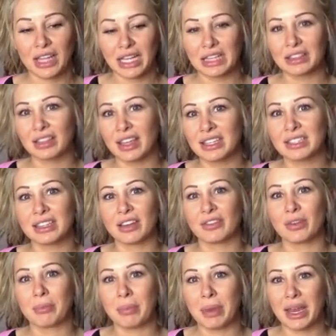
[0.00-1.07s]
like less of
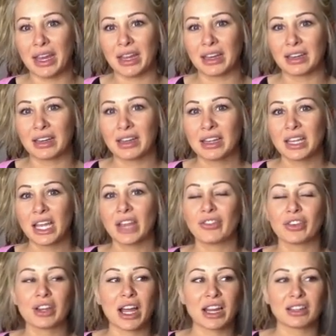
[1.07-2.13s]
a man if
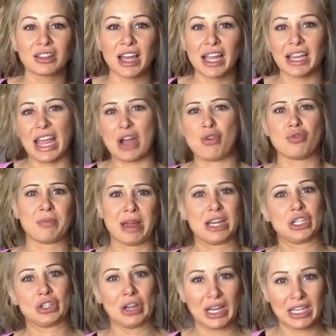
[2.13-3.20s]
you're kind of like, hold my
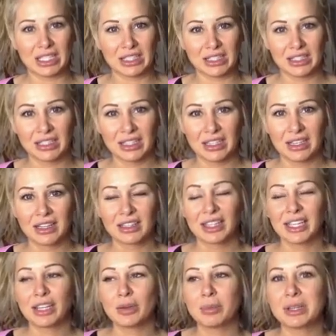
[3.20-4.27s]
dress.
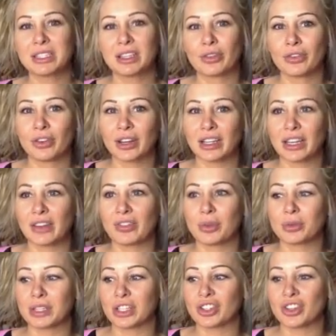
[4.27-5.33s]
Like, it'd be different if it
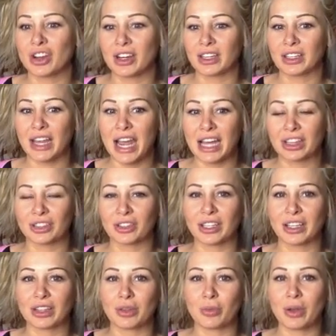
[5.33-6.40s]
was like Sean and
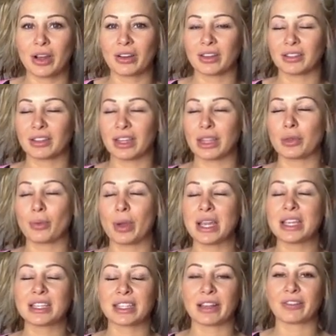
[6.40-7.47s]
Catherine and the way
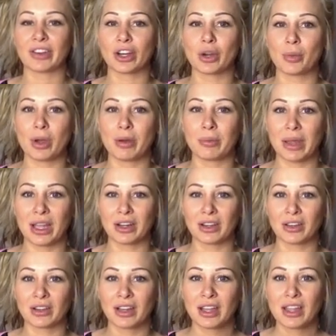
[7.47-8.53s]
he's like very well
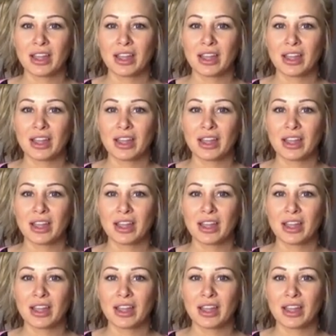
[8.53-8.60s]
mannered.